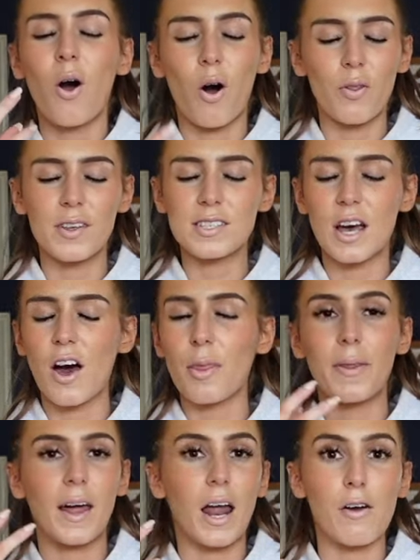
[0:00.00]
on this earth,
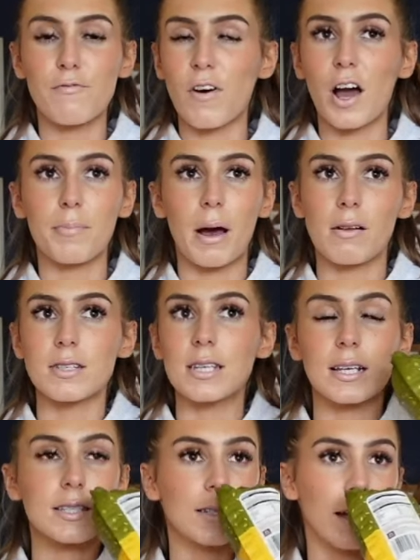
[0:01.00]
but they're like
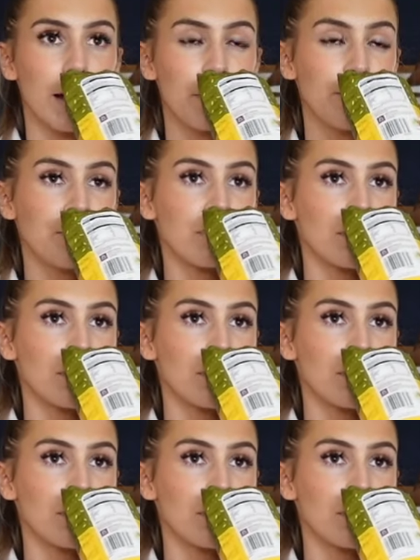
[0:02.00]
£5.60.